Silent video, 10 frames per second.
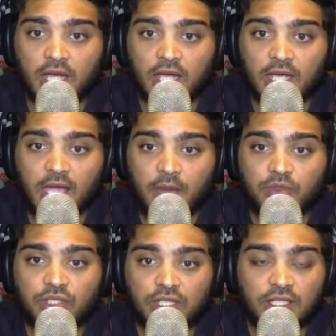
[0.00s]

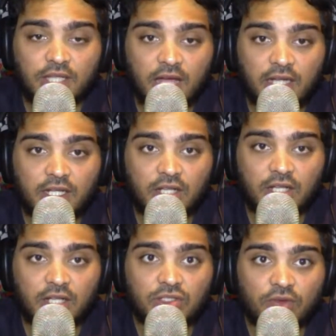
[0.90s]
capturing the ideas
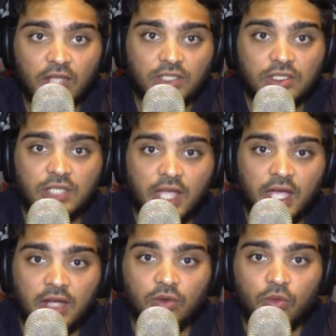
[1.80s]
of Russell
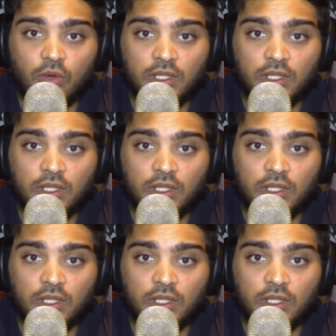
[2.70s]
and what he